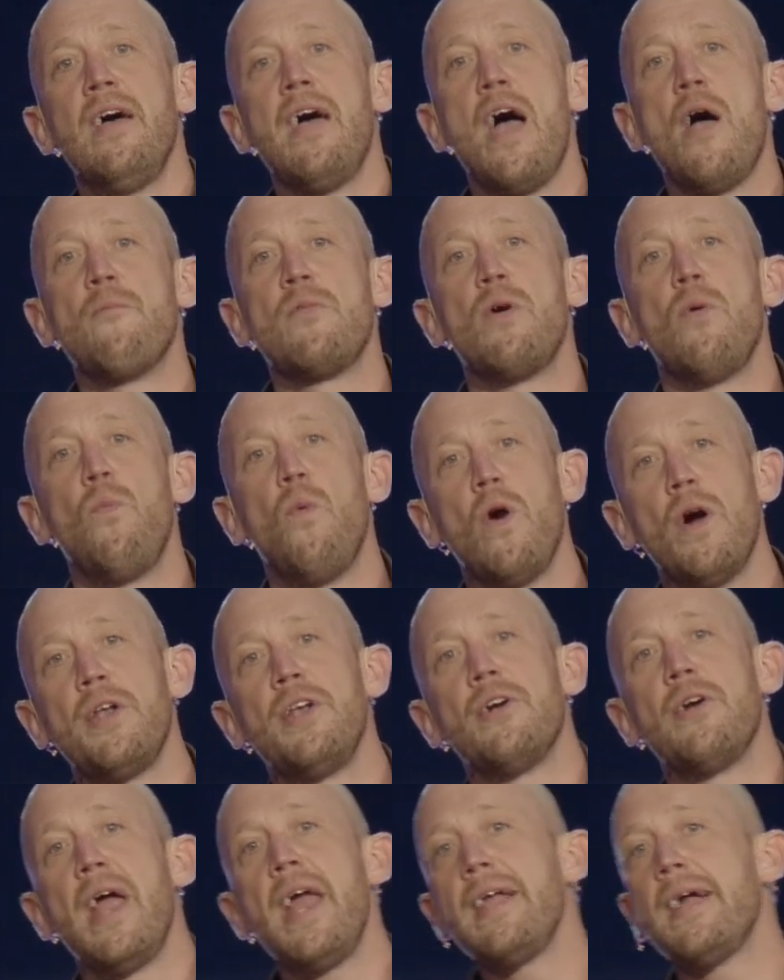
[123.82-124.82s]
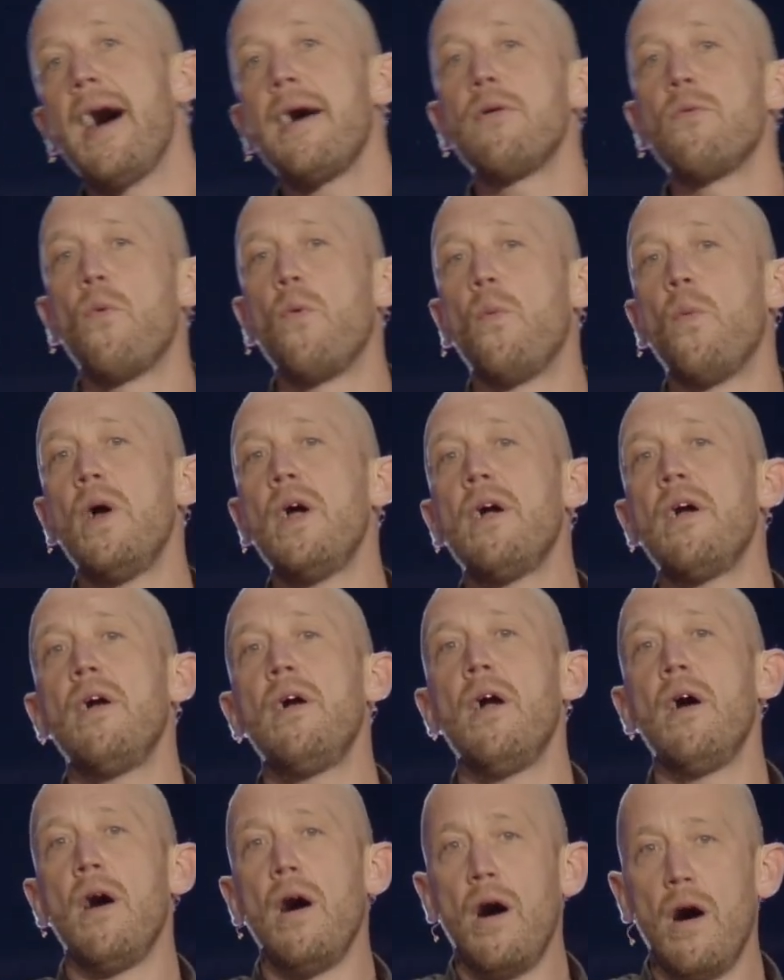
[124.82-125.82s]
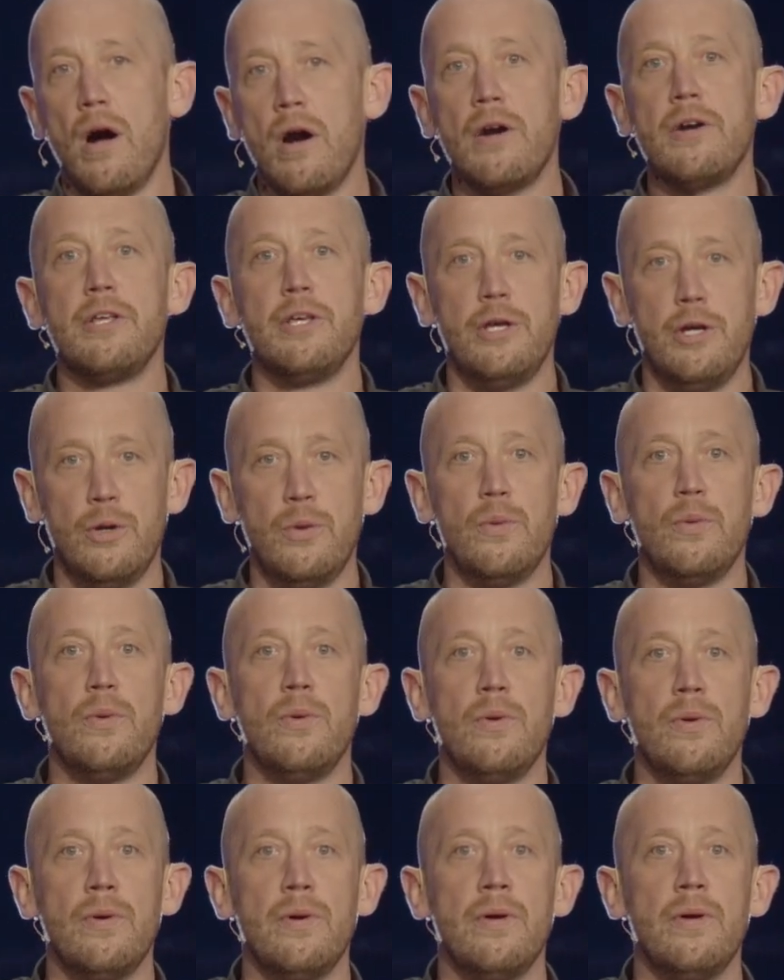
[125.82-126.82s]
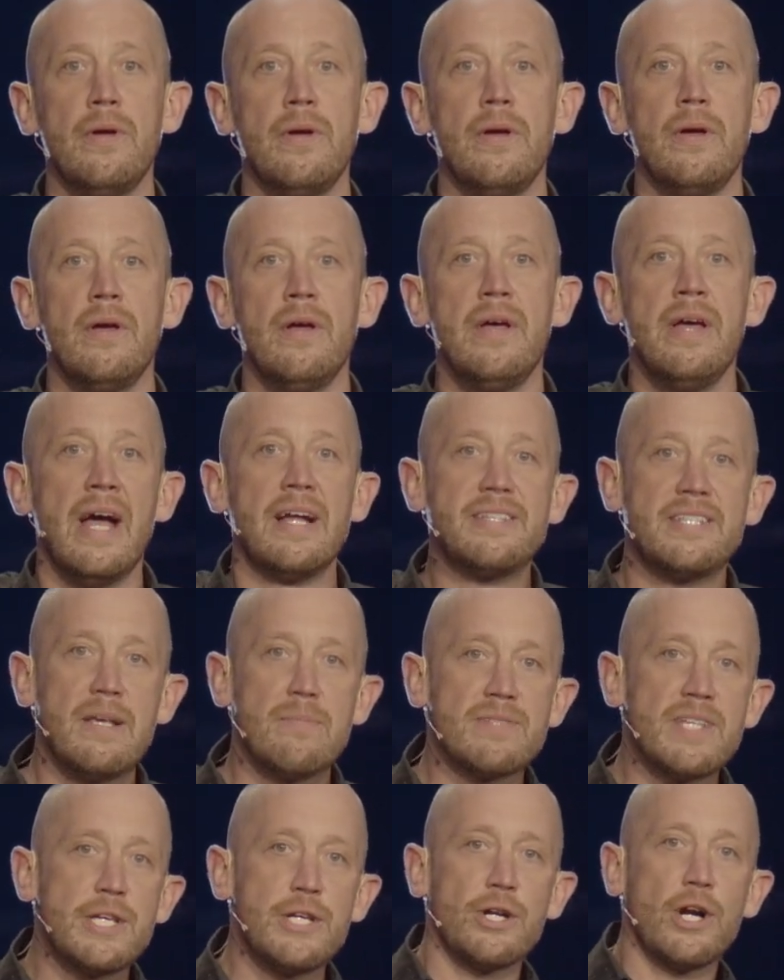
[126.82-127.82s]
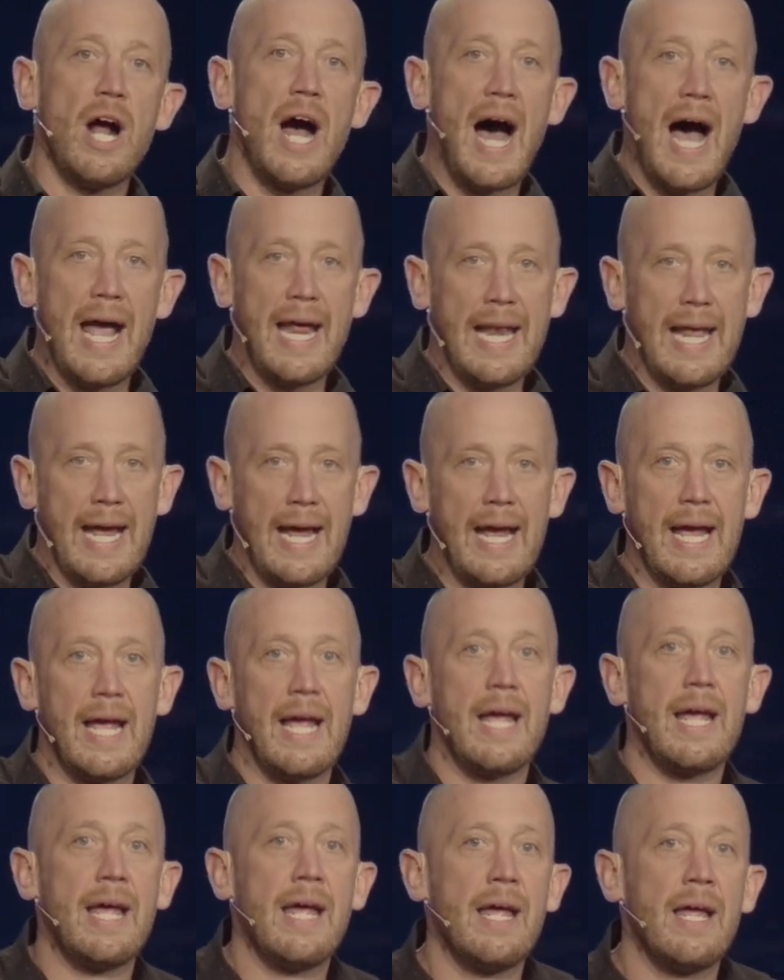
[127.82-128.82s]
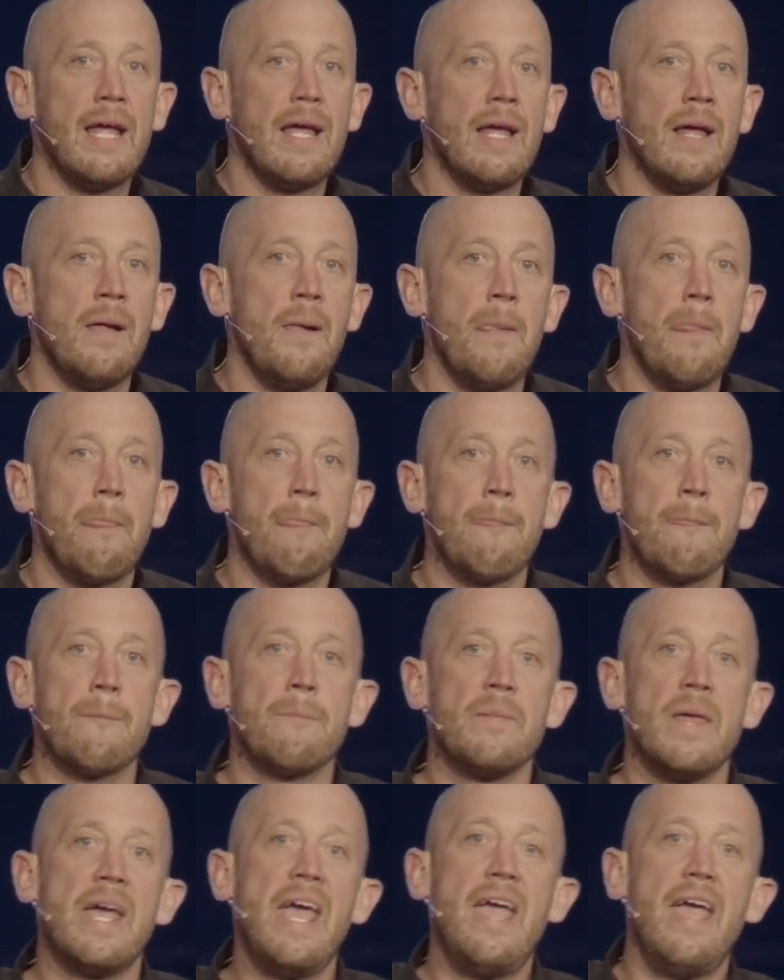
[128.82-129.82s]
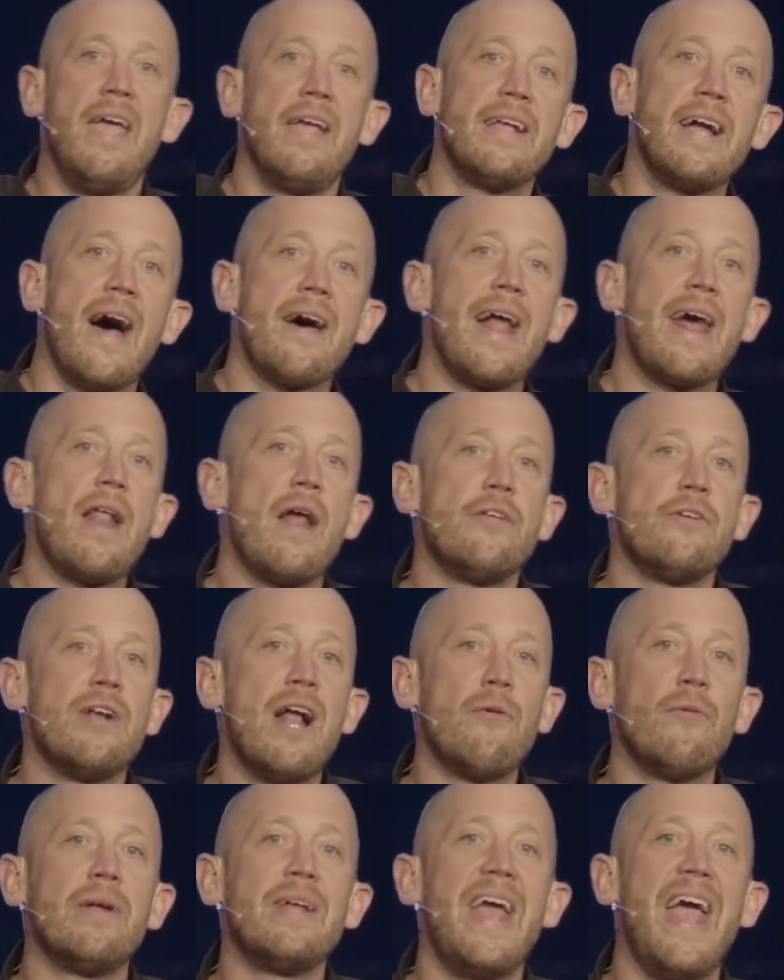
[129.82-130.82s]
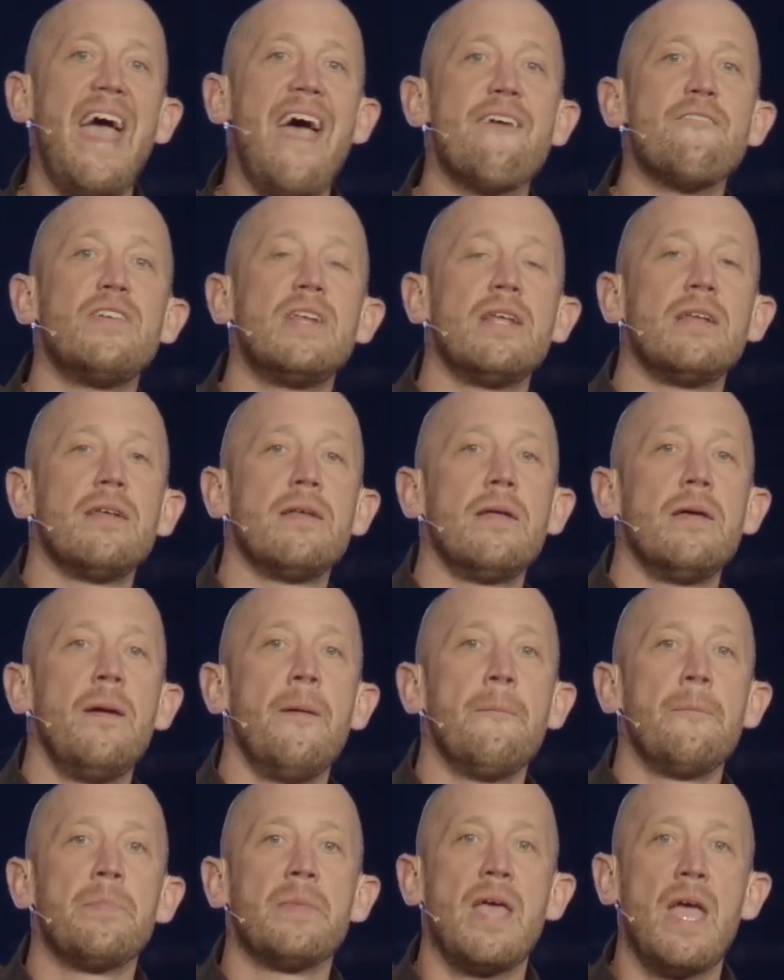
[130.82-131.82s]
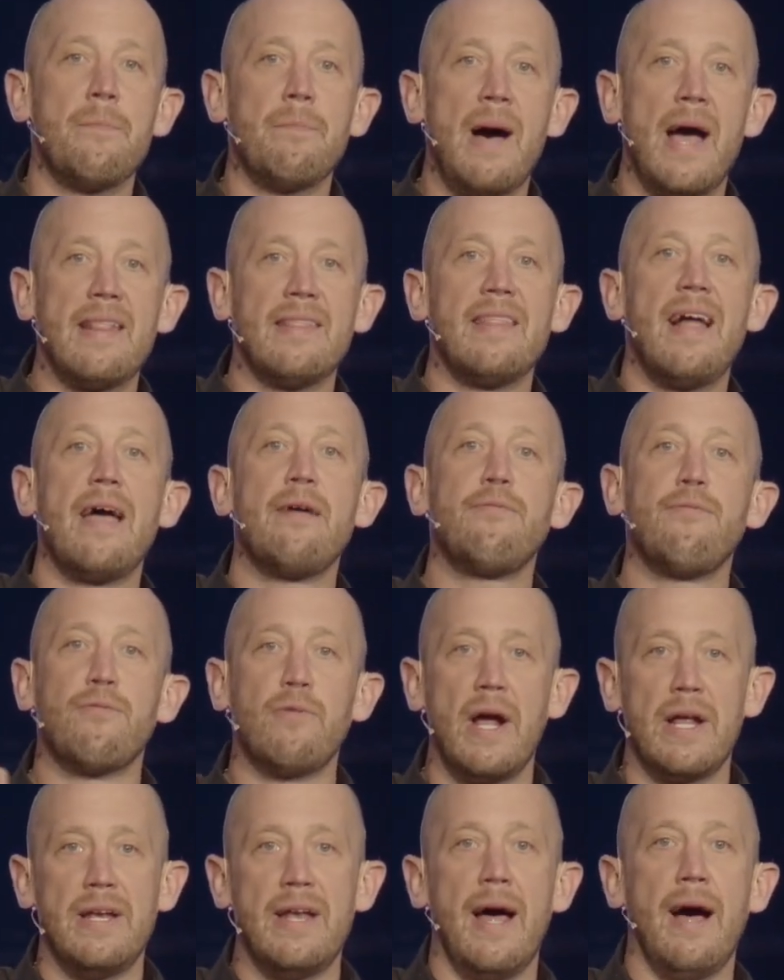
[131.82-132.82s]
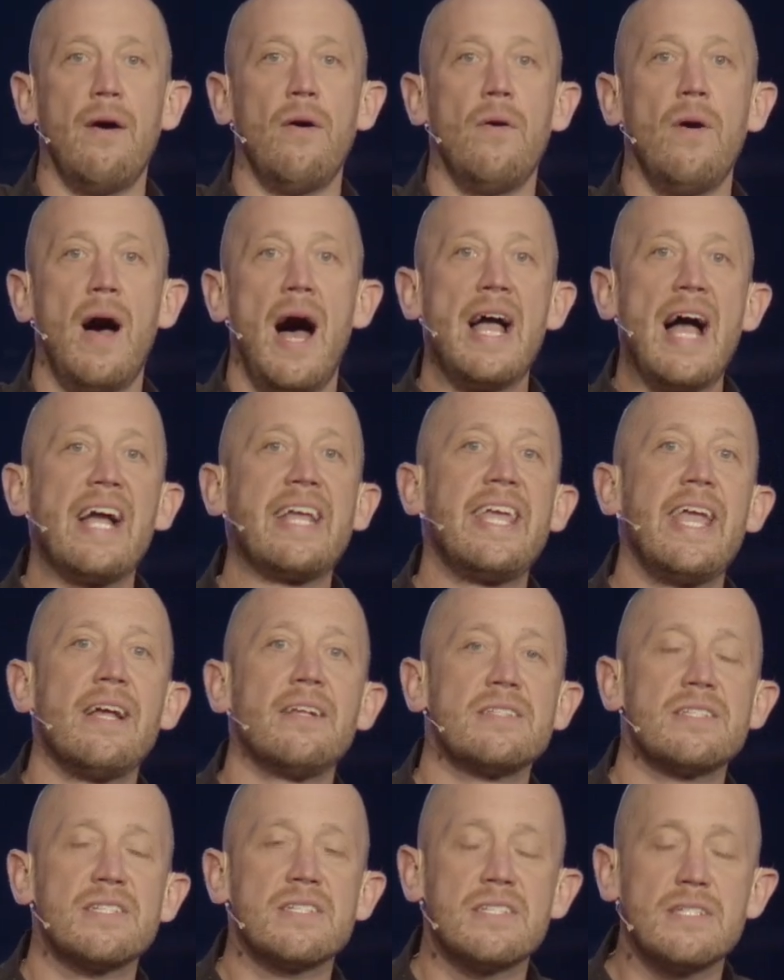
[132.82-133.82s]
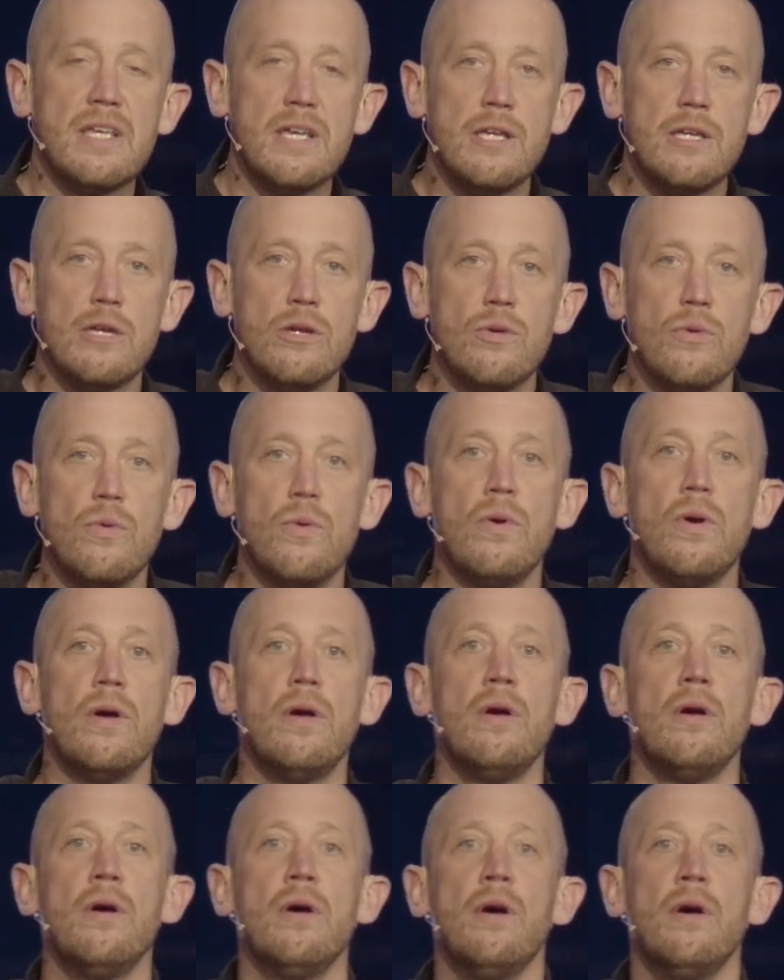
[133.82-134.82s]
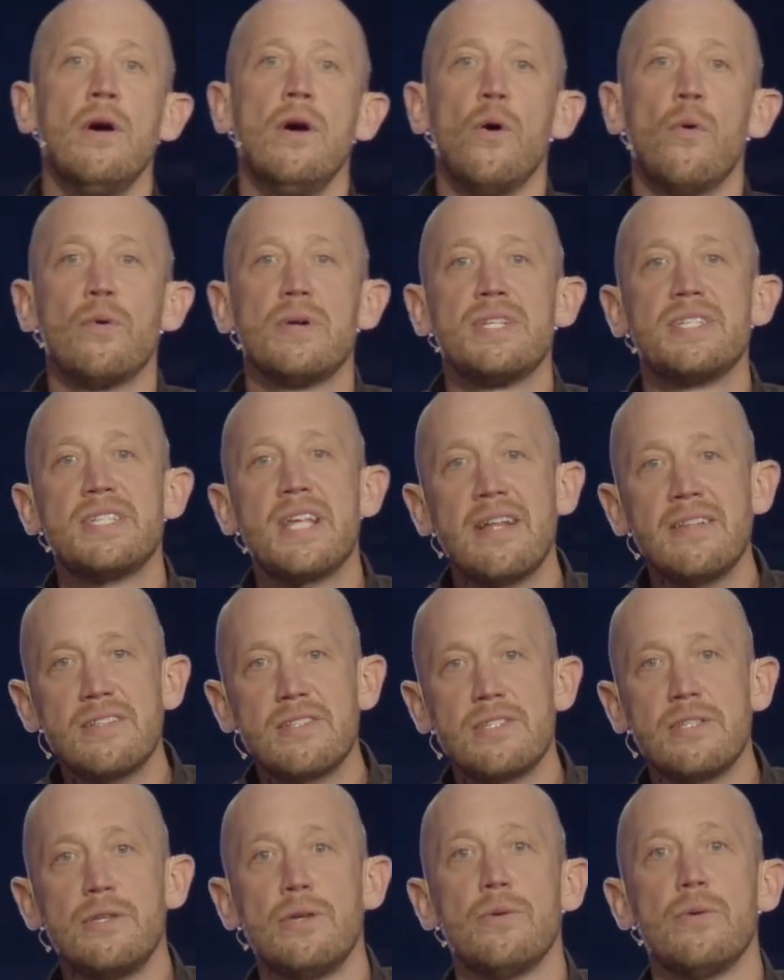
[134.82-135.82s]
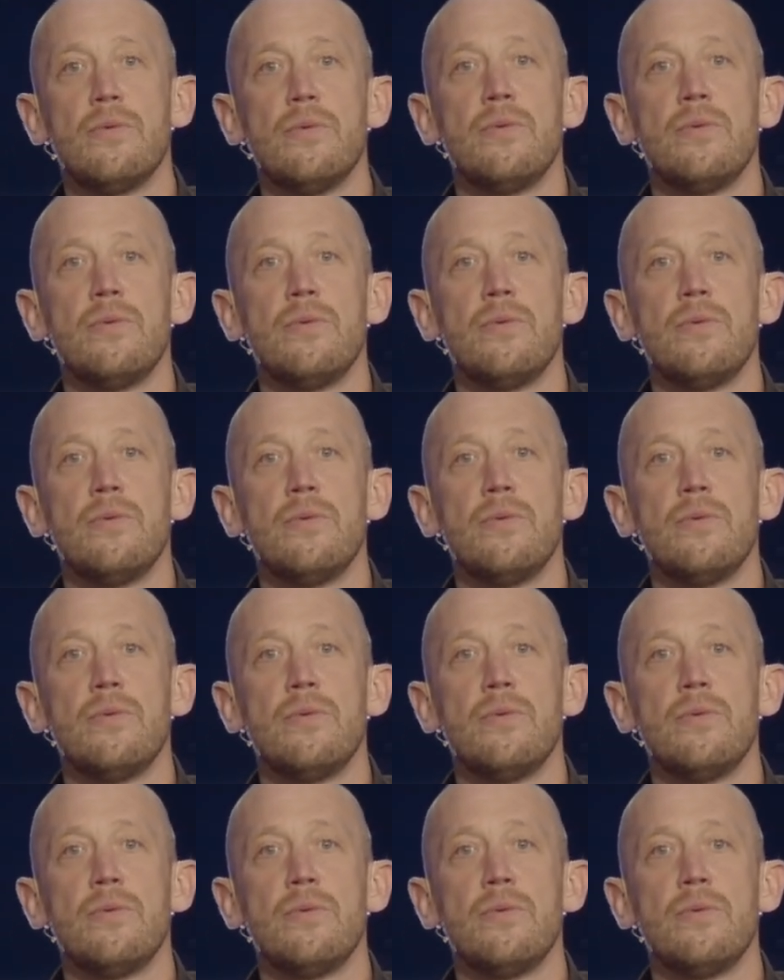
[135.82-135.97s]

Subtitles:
and we wonder, hey, God, where are you? It seems like you're hiding. Hey, God, you're not really evident in my life right now. I can't see you or sense you.